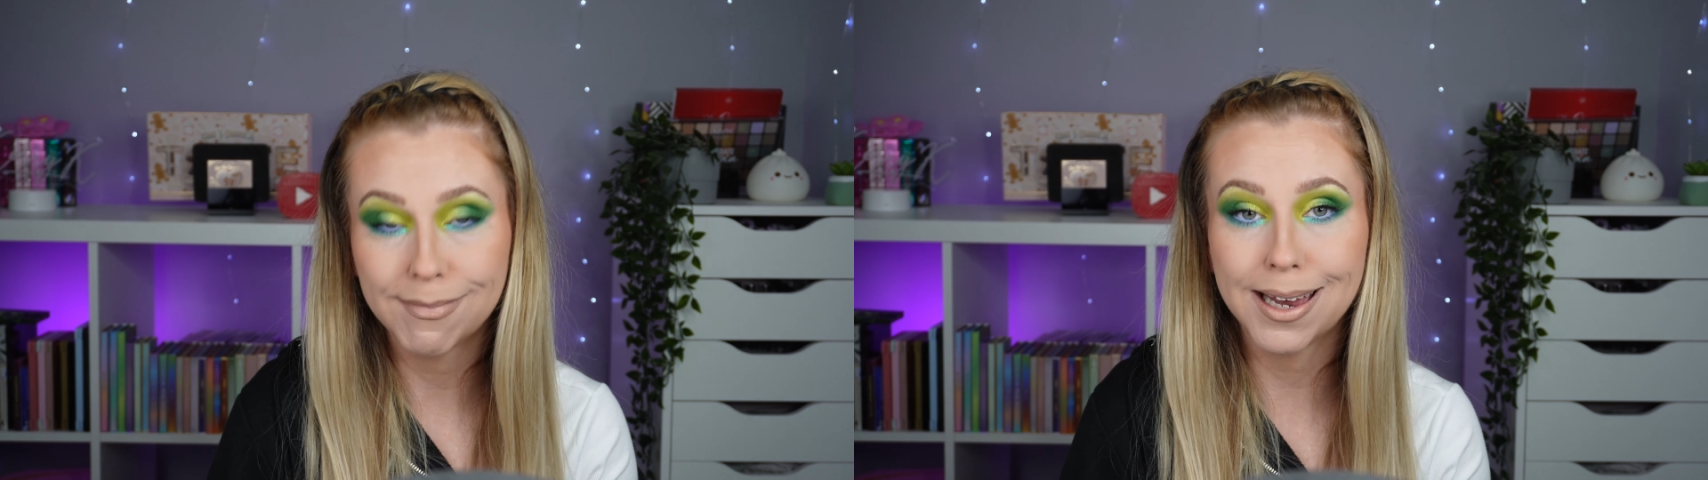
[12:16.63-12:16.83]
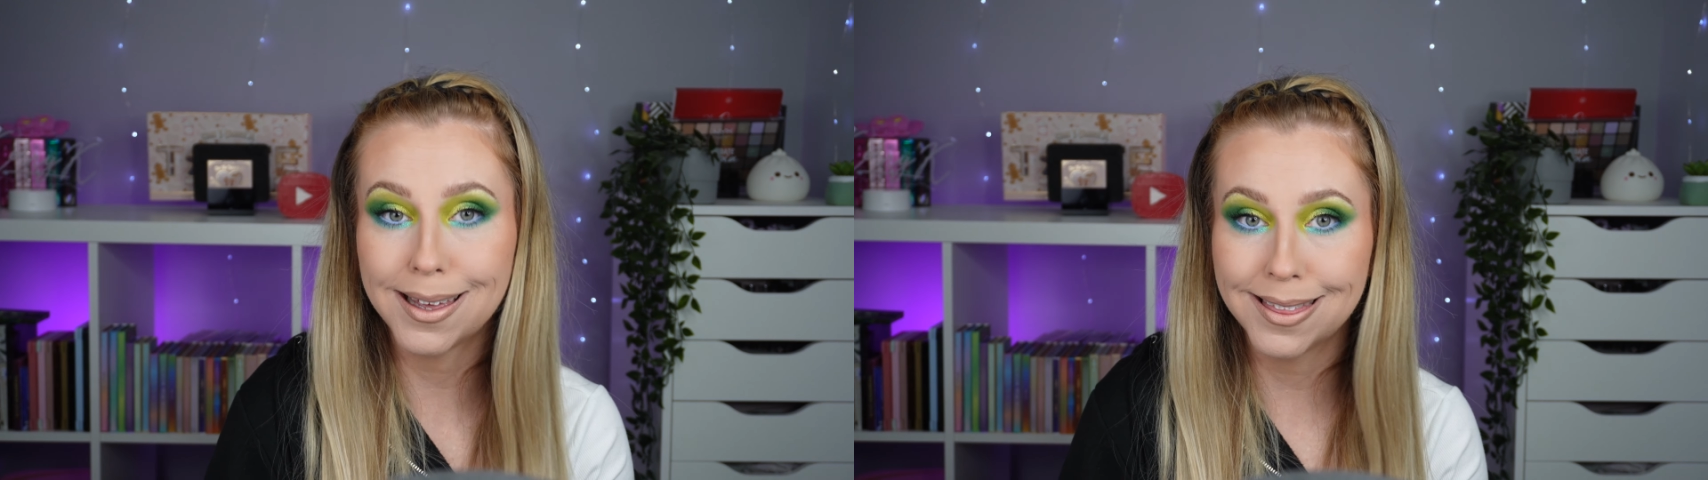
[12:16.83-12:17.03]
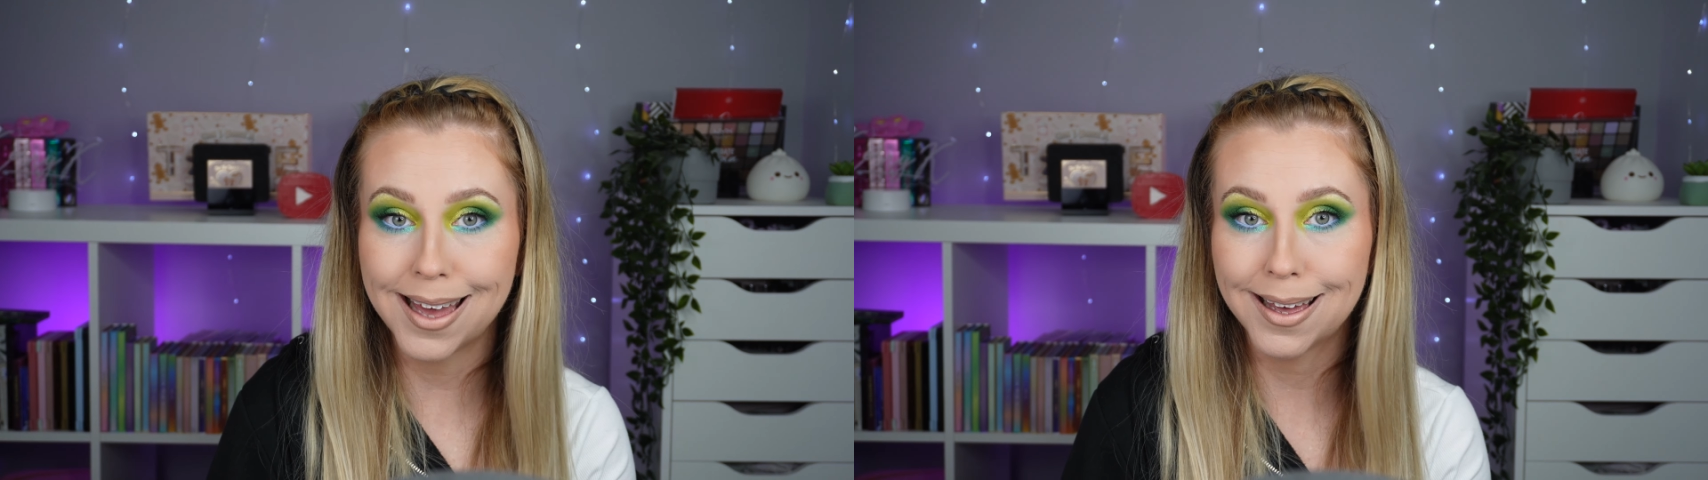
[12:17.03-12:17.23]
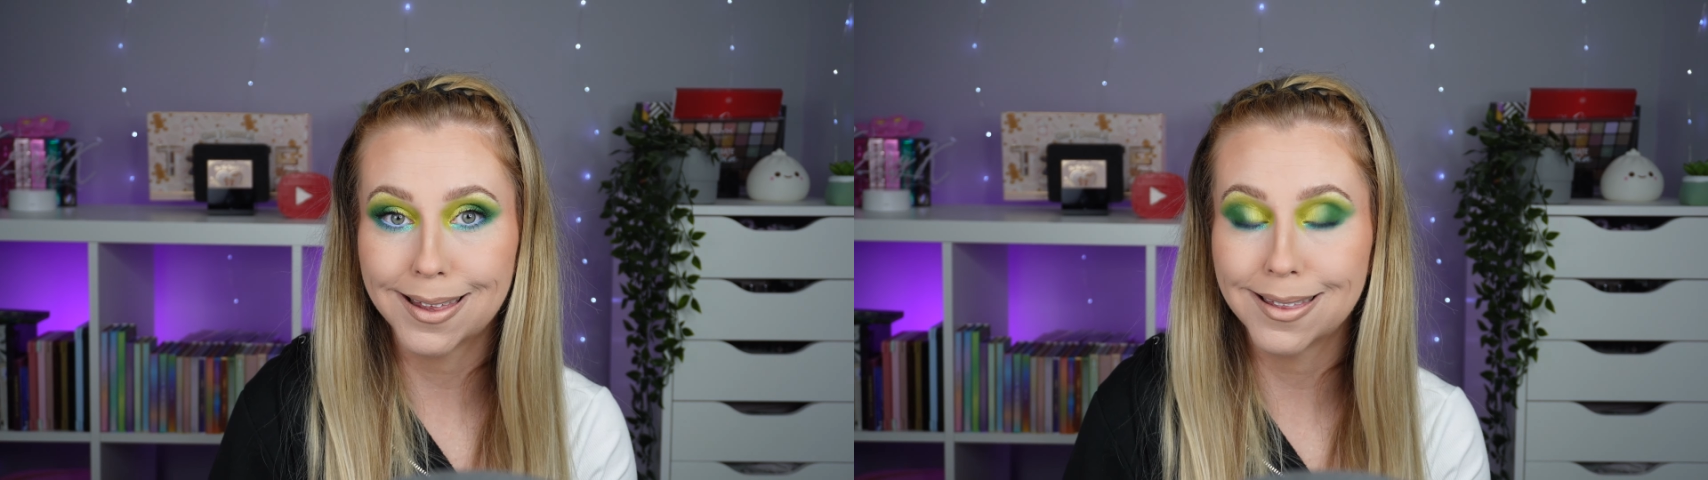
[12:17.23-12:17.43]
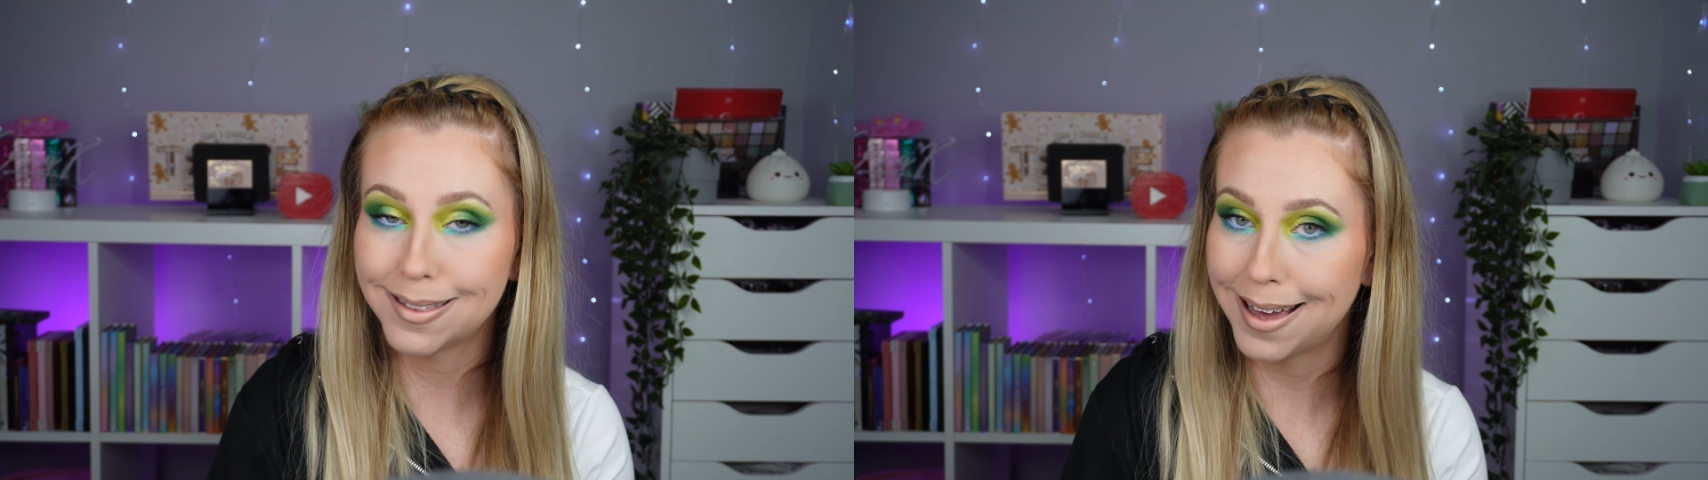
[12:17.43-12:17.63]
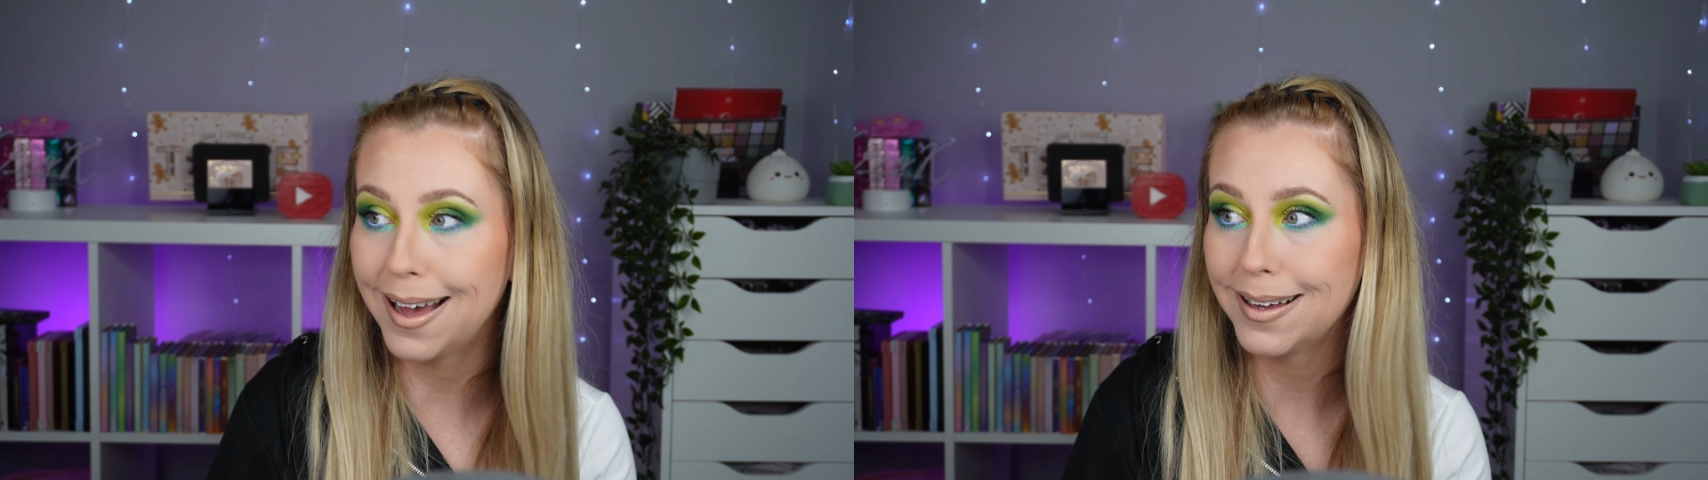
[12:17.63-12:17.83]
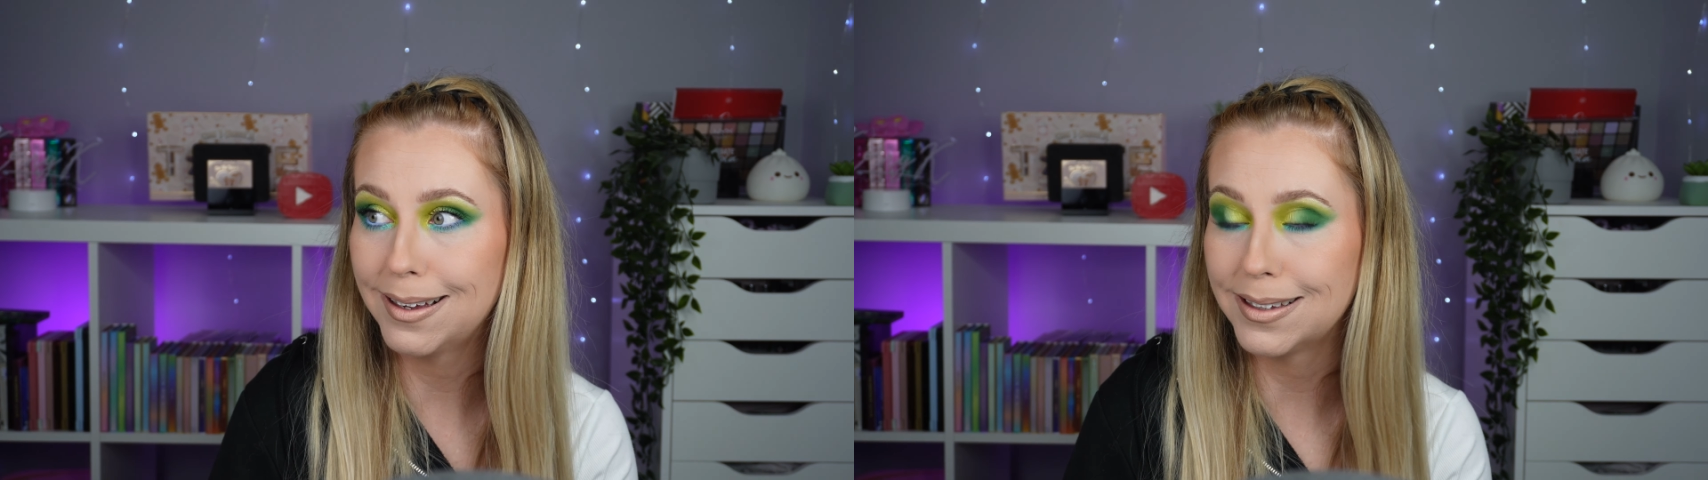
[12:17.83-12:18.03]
And I think that that